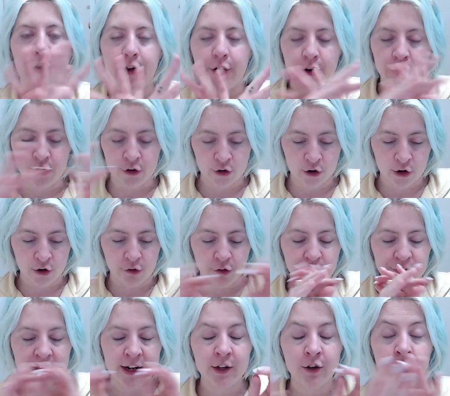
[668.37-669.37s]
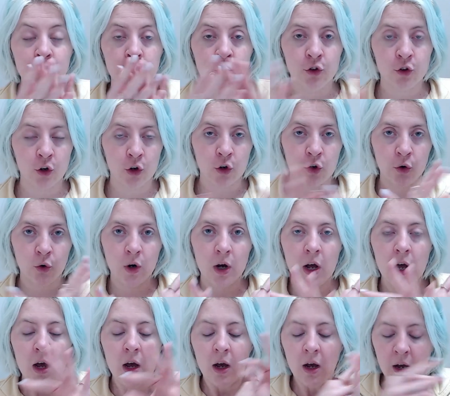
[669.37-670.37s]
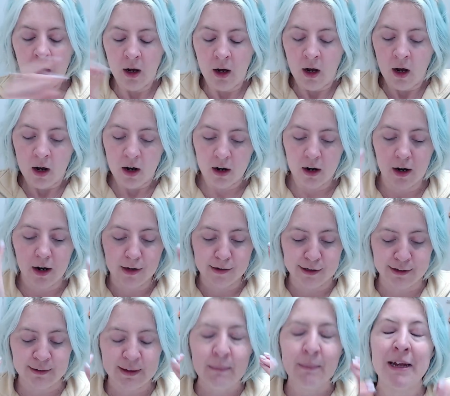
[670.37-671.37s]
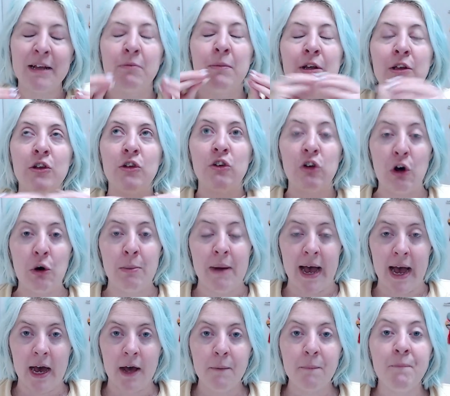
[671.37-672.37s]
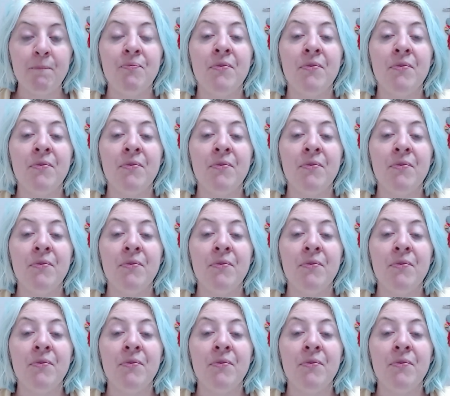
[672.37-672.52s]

No, that is so, this thing makes me so mad.